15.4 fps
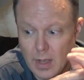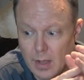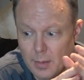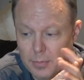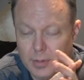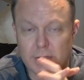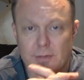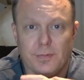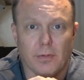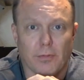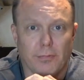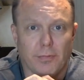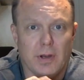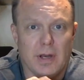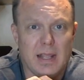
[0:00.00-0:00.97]
Please feel
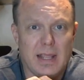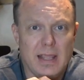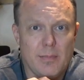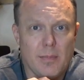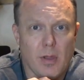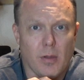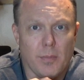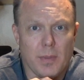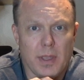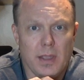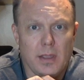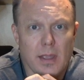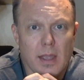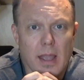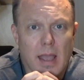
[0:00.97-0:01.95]
free to email me
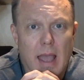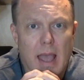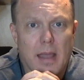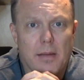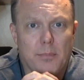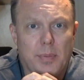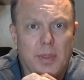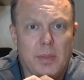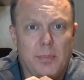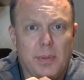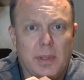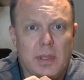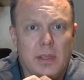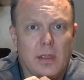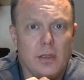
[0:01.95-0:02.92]
at
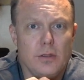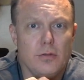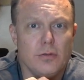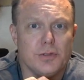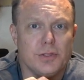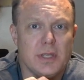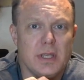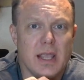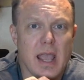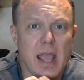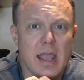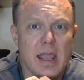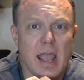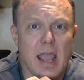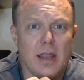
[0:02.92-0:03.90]

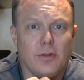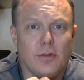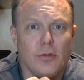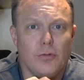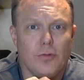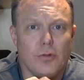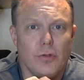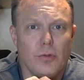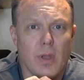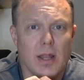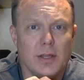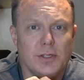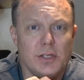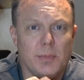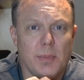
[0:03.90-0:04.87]

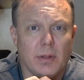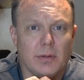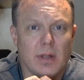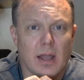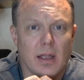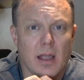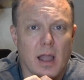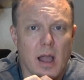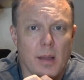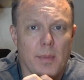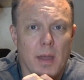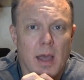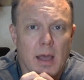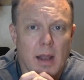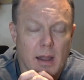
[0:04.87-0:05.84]
bbuck822@gmail.com.
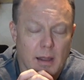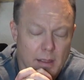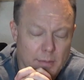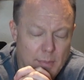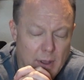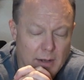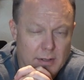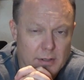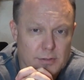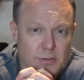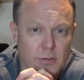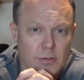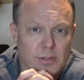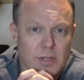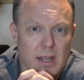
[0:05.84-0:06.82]
I'll get back to you as
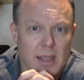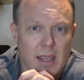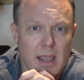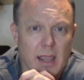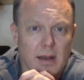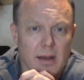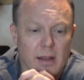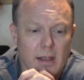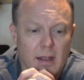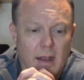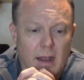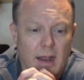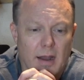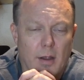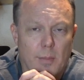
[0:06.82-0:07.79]
soon as I can.
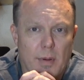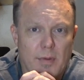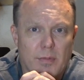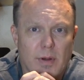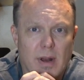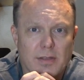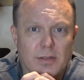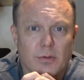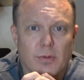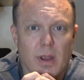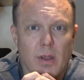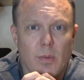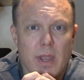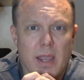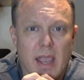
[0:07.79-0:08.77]
I hope everyone has a
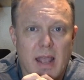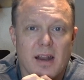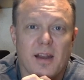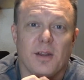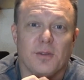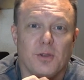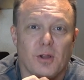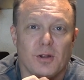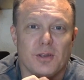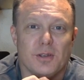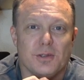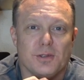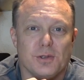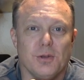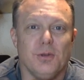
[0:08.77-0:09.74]
great weekend, and I'll talk to you
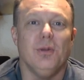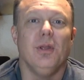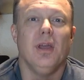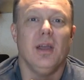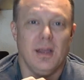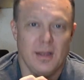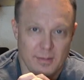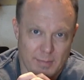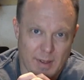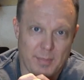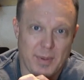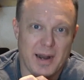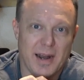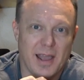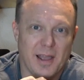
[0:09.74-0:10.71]
soon.
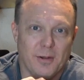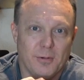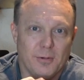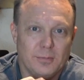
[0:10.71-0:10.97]
Bye-bye now.